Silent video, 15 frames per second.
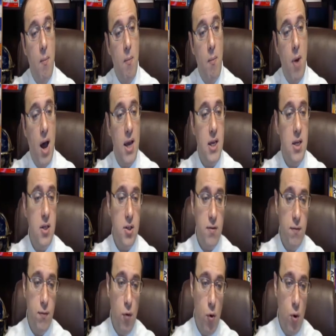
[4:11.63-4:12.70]
minus
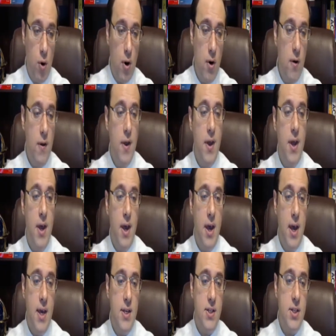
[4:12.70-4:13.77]
4
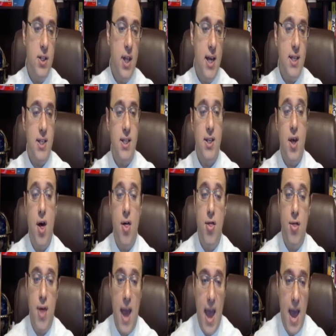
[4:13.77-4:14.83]
is less
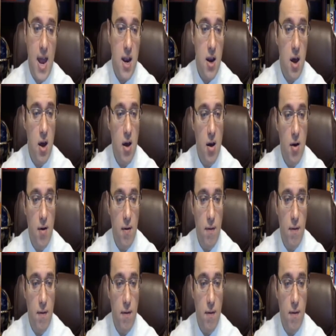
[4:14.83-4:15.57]
than